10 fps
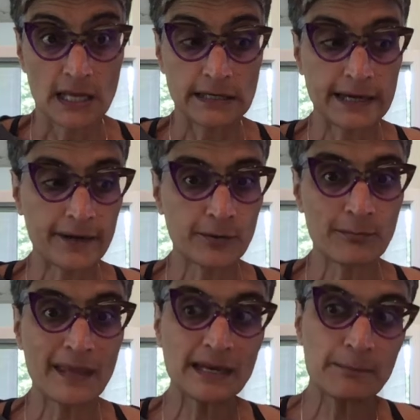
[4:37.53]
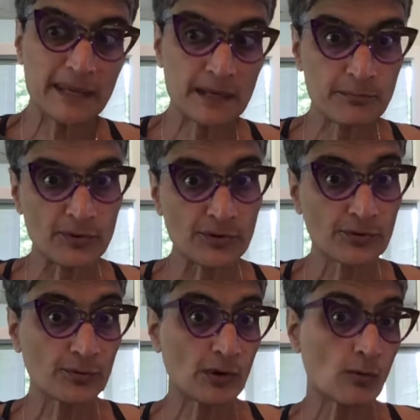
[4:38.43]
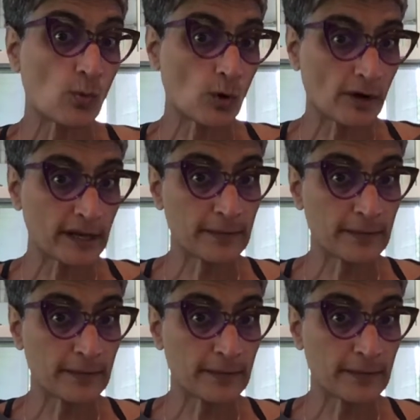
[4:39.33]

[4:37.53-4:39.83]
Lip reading: Now, many people worry